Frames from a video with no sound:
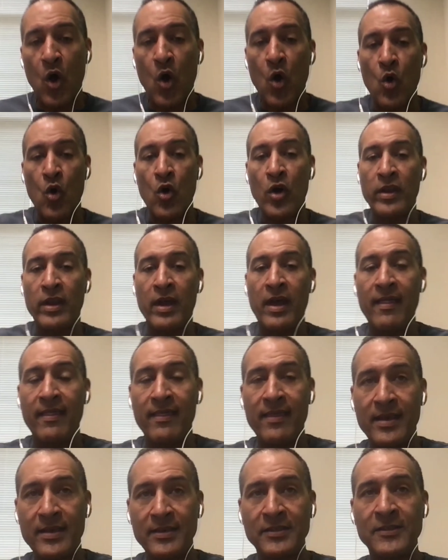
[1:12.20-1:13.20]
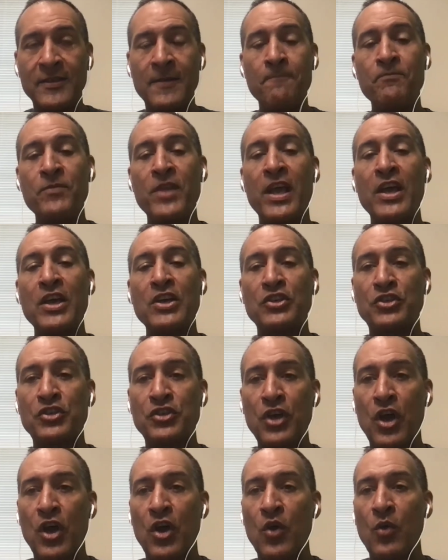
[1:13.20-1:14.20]
on this.
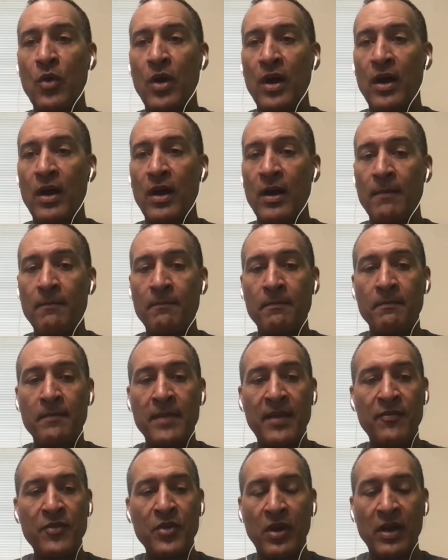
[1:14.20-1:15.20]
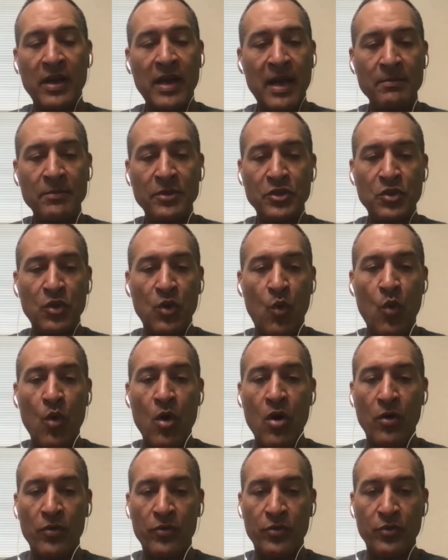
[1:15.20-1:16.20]
So if you look, I'm just going to
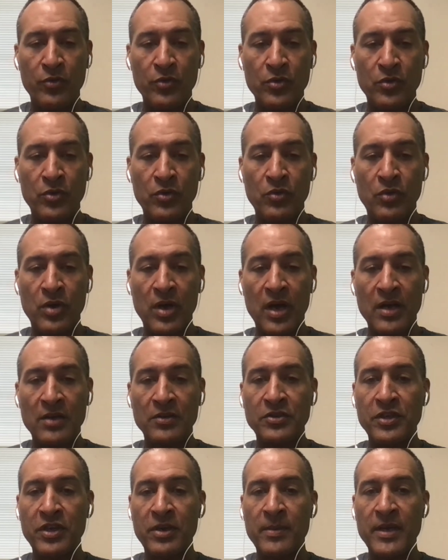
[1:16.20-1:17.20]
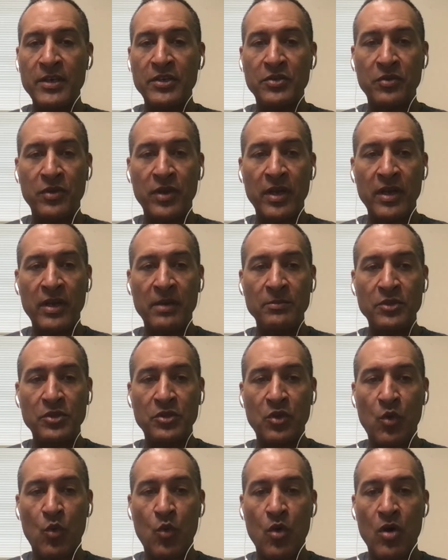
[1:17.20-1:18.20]
walk through, I'll share my screen. I'm just
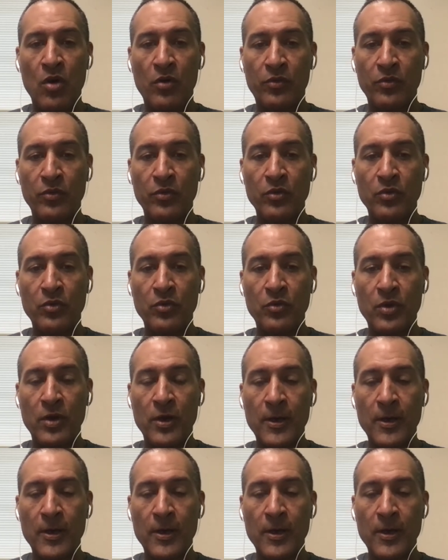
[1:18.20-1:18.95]
going to walk through